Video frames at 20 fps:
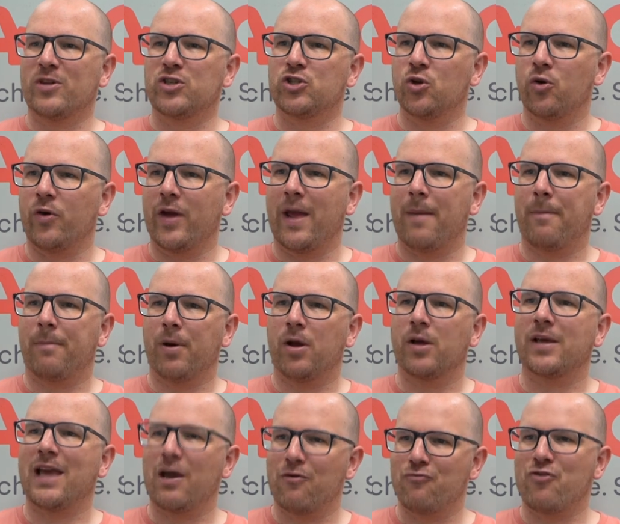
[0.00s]
enjoy it,
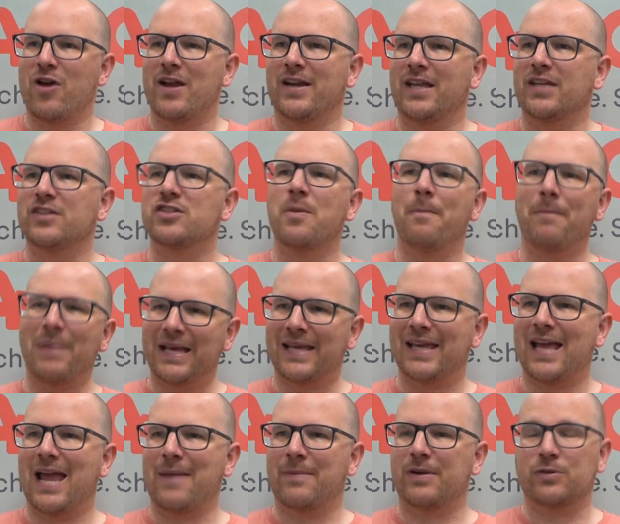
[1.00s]
but get ready. It's a
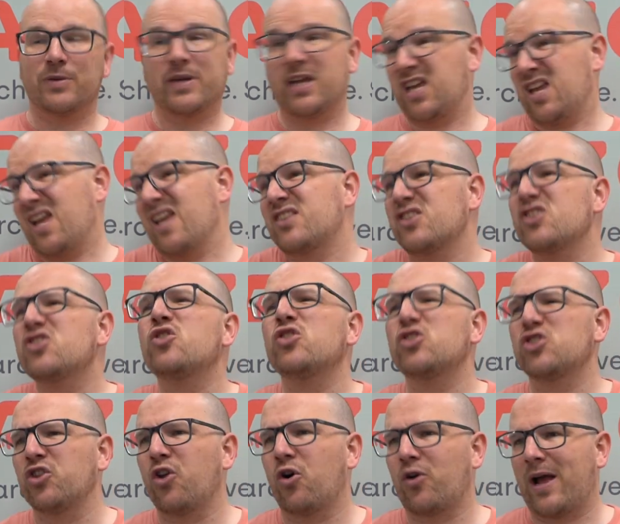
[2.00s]
big game. It's as
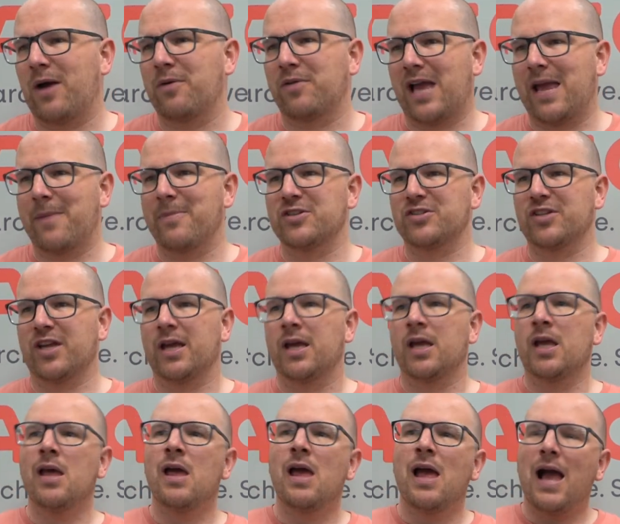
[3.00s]
good as a knockout game, isn't it?
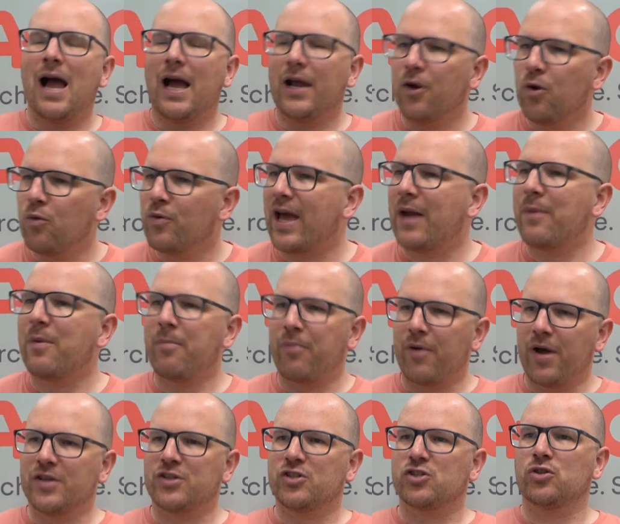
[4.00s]
I know Devin
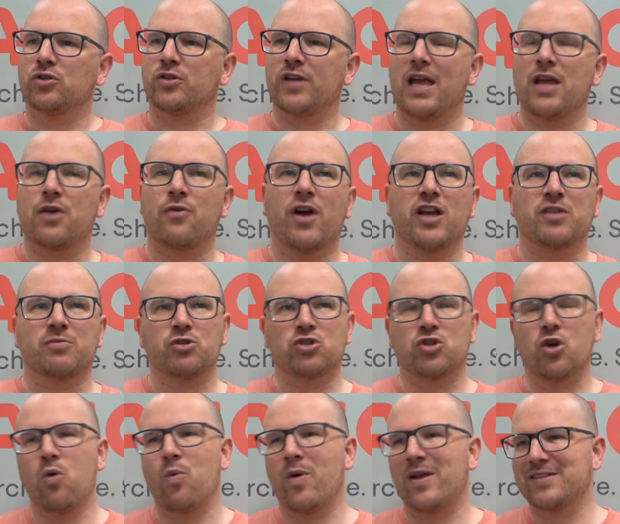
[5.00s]
Price is still gate crashed, but
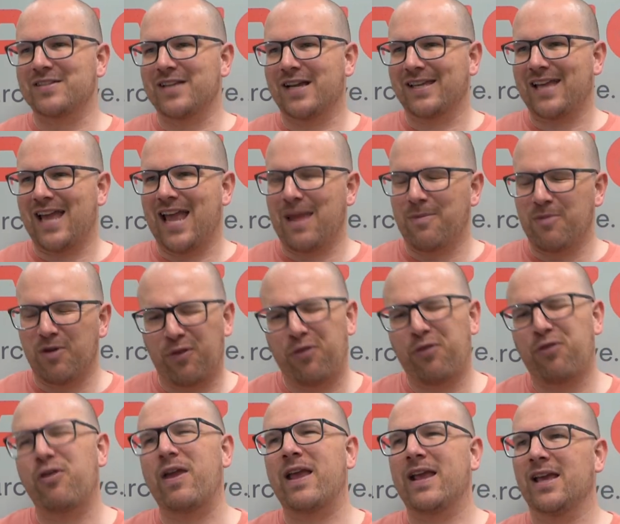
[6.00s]
Joe wins that game, you
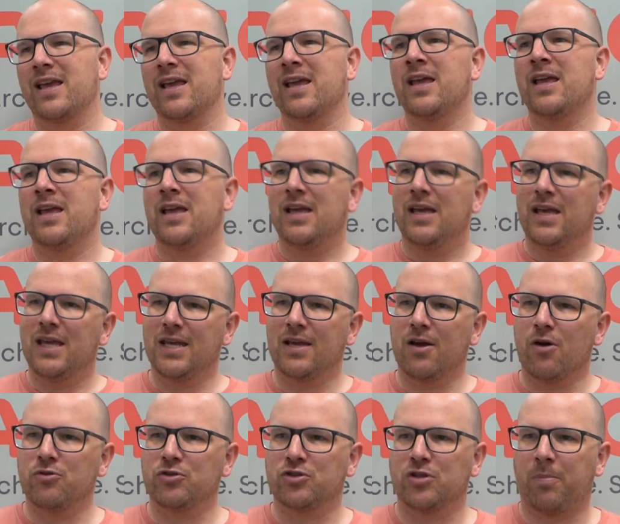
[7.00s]
think he
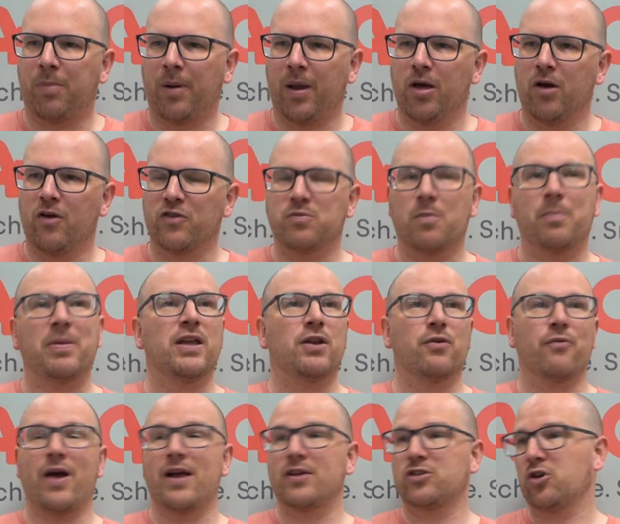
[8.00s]
goes to playoffs. But
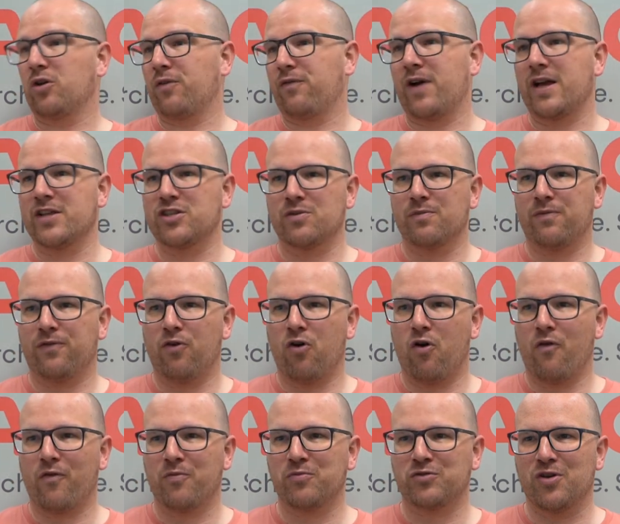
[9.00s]
Peter Wright's got to find some
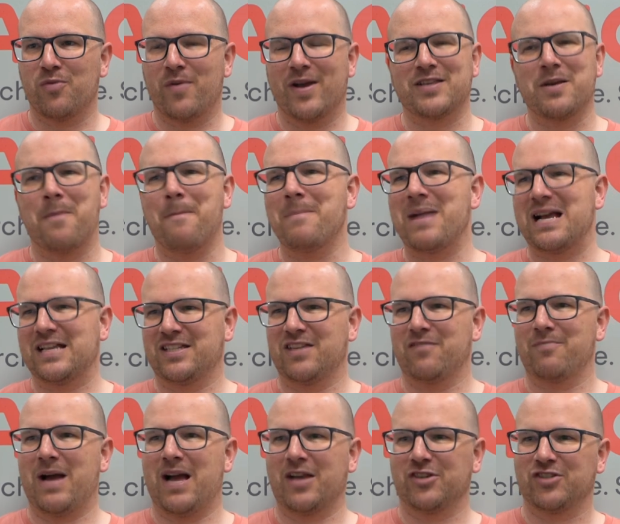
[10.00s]
form from somewhere. It's a
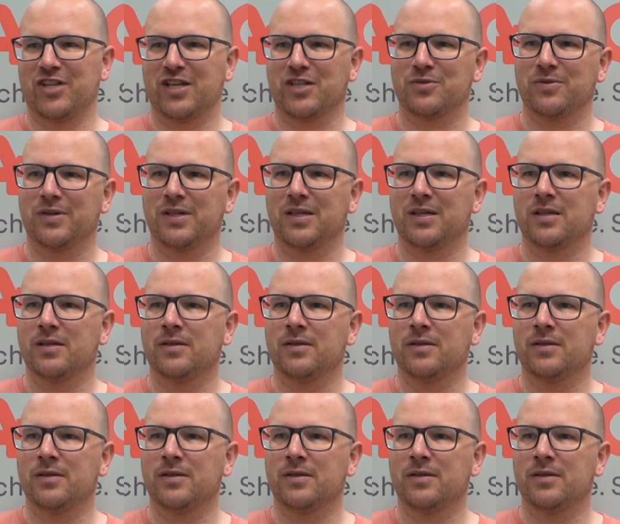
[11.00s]
massive match next week.